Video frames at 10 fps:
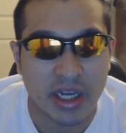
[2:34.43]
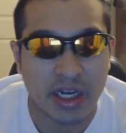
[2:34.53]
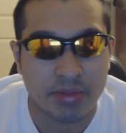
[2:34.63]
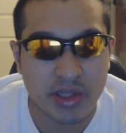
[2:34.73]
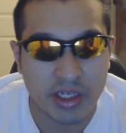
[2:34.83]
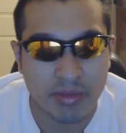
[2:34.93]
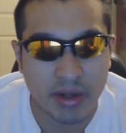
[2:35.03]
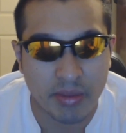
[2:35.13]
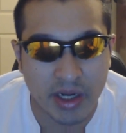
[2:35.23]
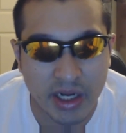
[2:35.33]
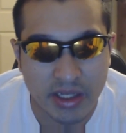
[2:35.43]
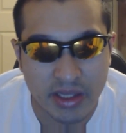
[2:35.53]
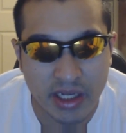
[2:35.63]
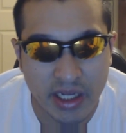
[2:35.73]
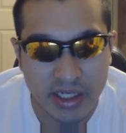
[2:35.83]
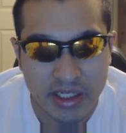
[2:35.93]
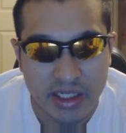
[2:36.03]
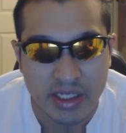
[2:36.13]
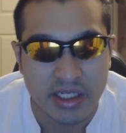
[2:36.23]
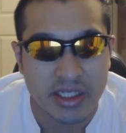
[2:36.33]
And I'm thinking in my mind, like,
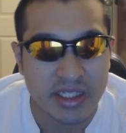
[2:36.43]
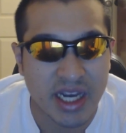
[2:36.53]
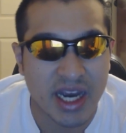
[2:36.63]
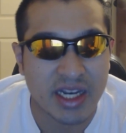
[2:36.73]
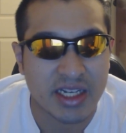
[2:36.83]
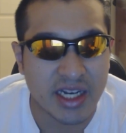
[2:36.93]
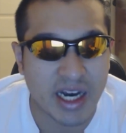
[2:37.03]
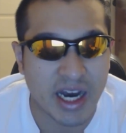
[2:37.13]
Doc,